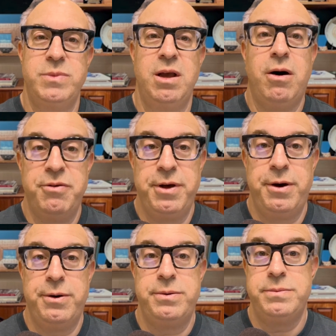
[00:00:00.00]

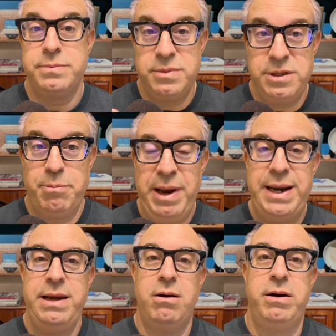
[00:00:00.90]
Although,
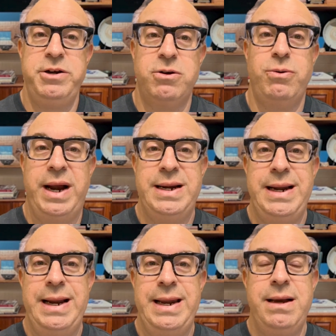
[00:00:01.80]
depending on your credit
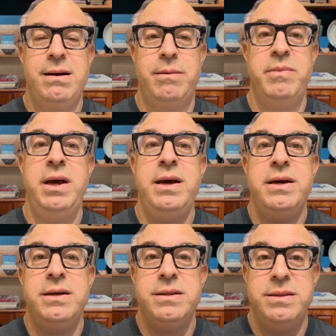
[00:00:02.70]
and income,
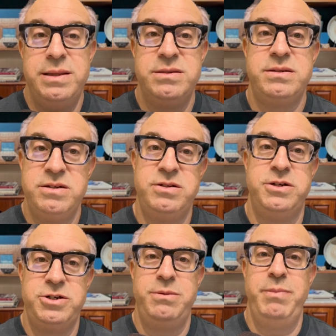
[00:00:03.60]
this
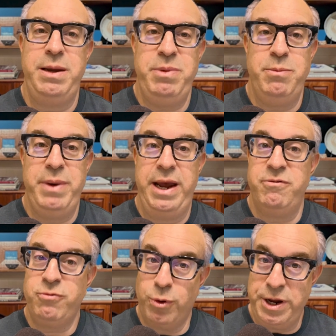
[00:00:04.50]
decision may be
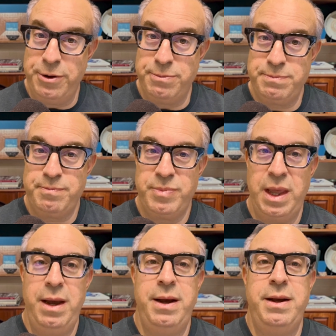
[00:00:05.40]
made for you.
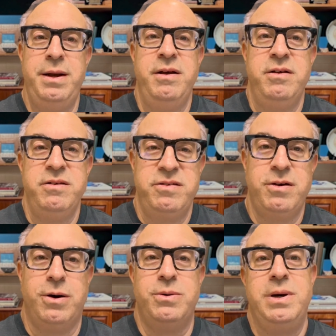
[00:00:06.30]

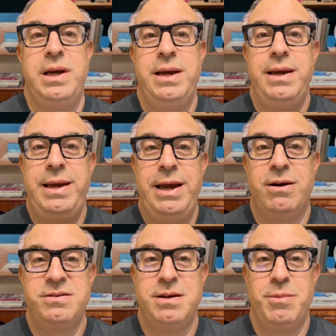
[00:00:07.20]
So
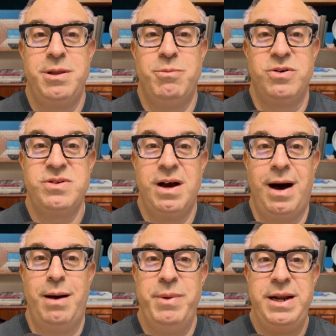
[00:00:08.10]
here are some of the most
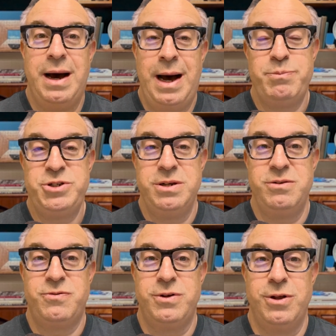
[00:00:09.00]
common
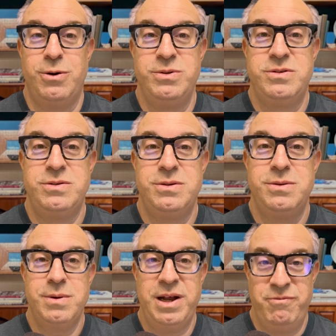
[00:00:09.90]
options for loans.
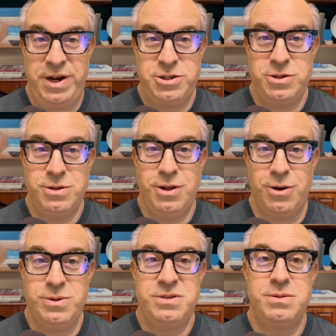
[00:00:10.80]
Conventional
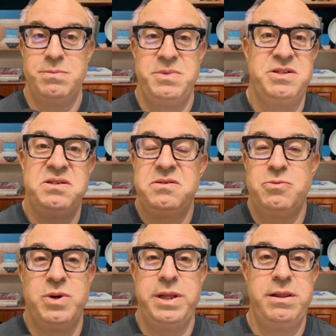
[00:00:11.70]
loans. This is
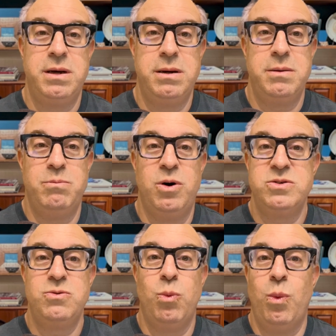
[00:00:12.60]
really the
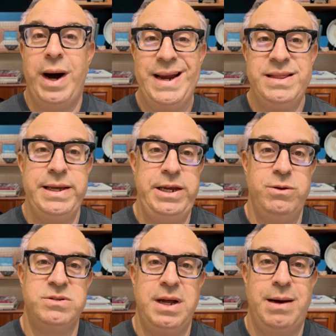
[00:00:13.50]
most widely
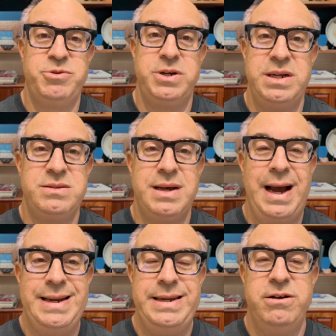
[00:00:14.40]
used option. It's
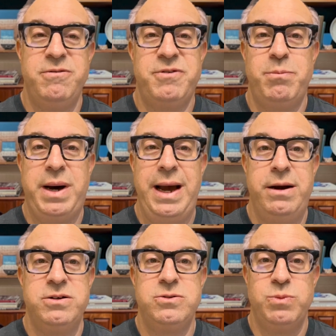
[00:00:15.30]
ideal for
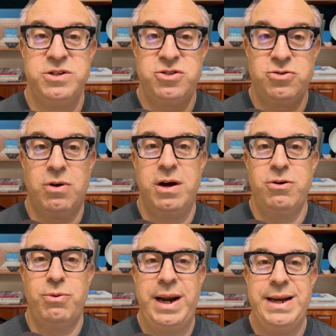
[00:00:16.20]
buyers with strong
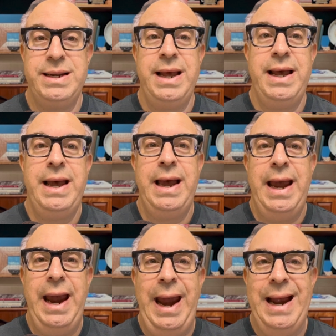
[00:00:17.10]
credit
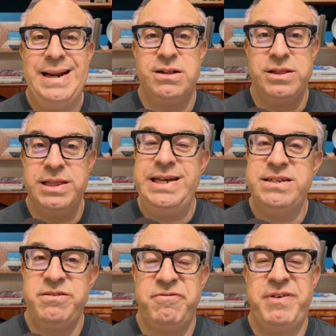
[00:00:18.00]
and at
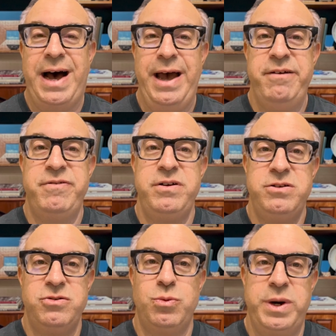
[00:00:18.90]
least 5
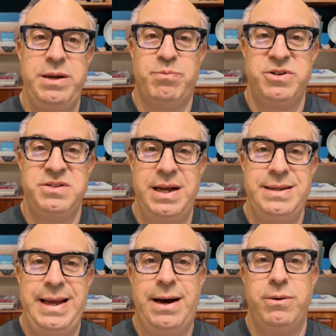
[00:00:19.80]
to
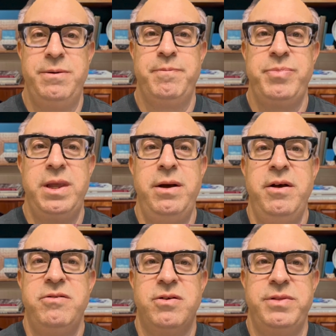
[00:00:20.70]
20% down.
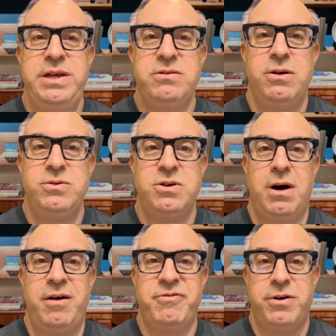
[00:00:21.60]
So these loans
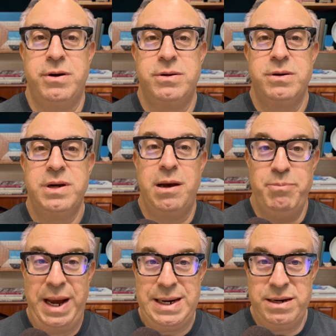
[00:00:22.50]
offer
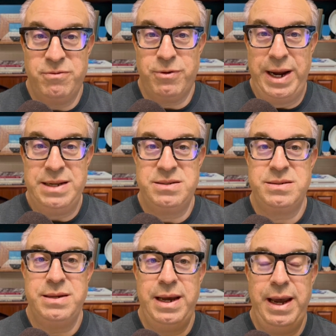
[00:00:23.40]
competitive
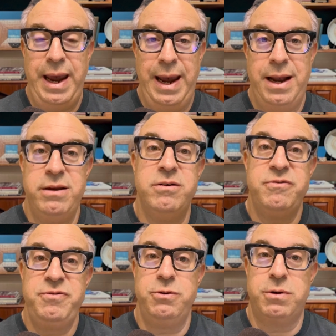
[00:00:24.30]
rates and
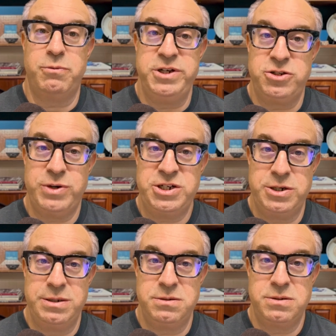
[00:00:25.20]
fewer
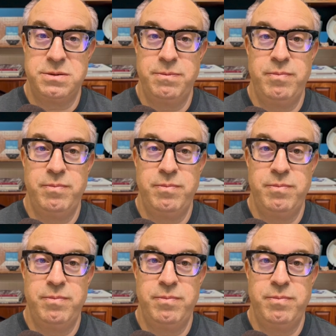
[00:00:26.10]
restrictions.